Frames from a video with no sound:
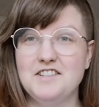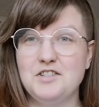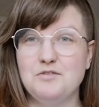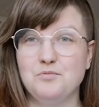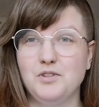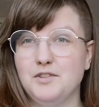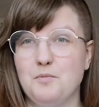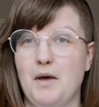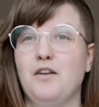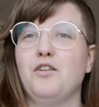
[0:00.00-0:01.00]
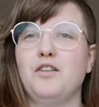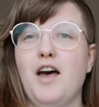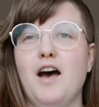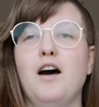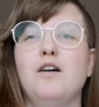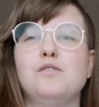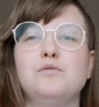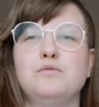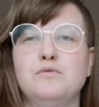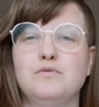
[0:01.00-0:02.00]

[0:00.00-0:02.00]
it will depend on how